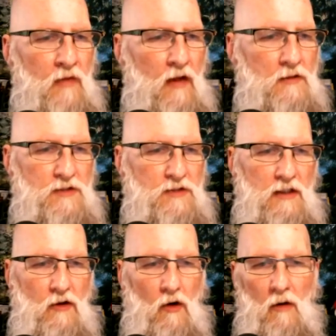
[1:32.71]
and
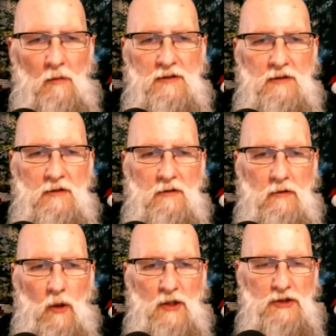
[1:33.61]
sending comments and
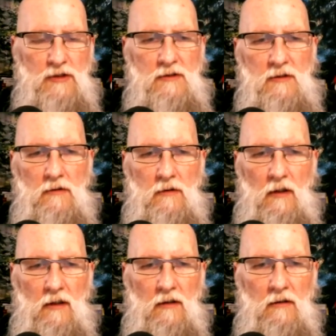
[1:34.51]
questions
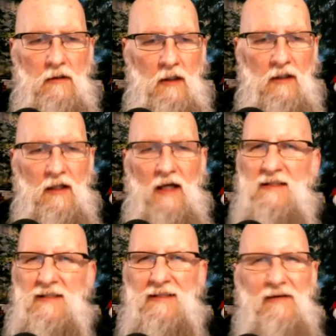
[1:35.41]
and
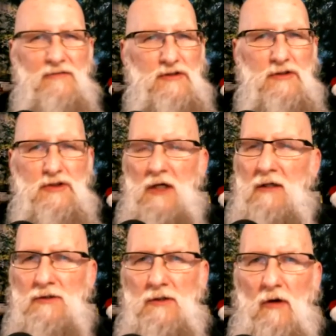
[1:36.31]
likes and loves and
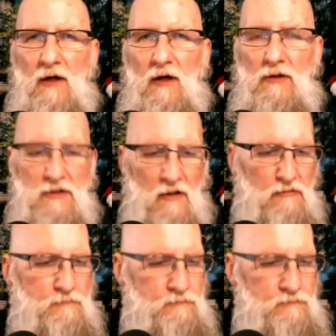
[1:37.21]
shares and all that good stuff.